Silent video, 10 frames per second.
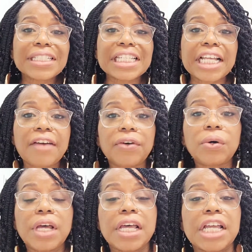
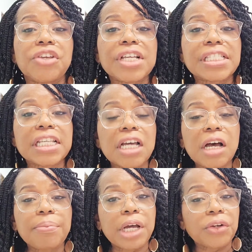level, and you can sit
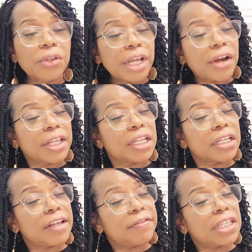up under there and
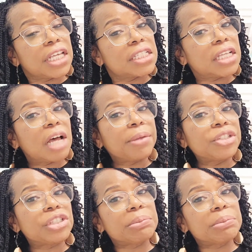lift these up, and just